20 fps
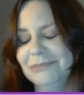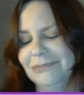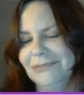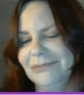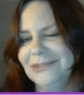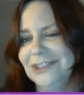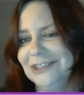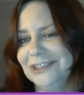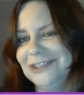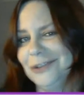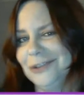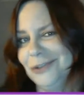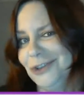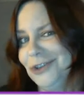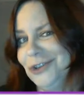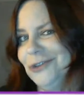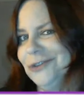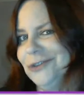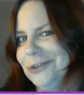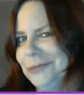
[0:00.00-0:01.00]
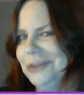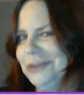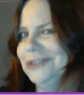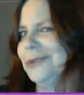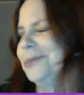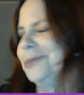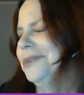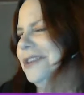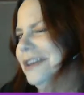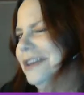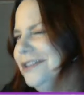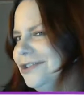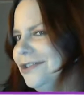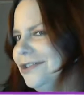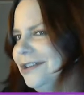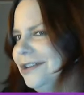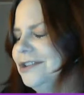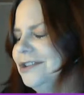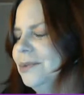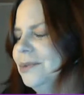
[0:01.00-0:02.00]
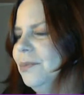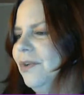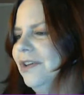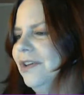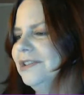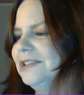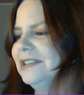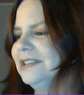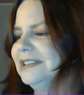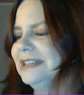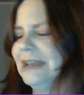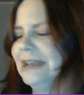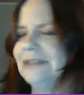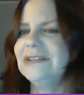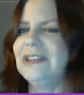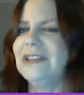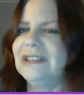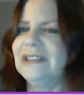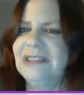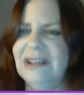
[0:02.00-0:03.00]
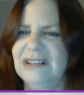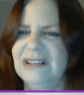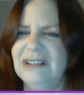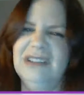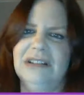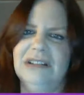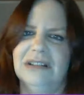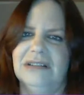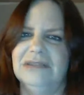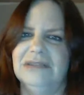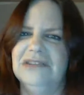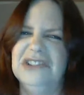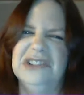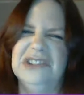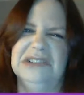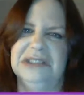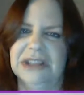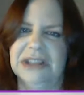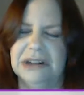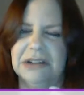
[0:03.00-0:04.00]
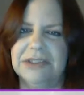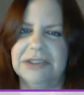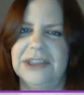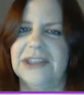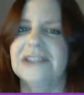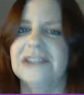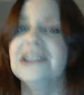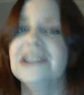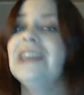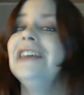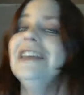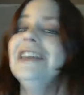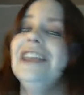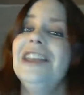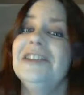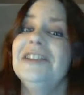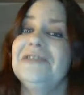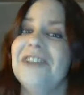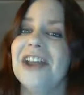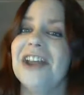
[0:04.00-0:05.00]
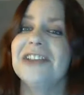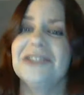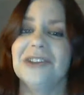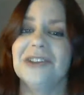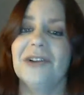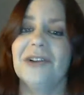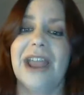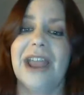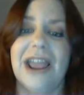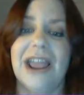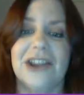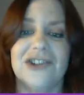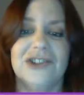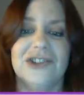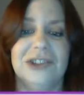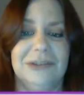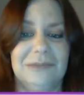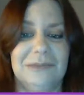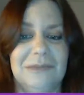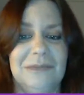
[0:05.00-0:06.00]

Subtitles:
since there are two of them and they're within Durrington walls, it sounds like they're, just little things. In fact, there are actually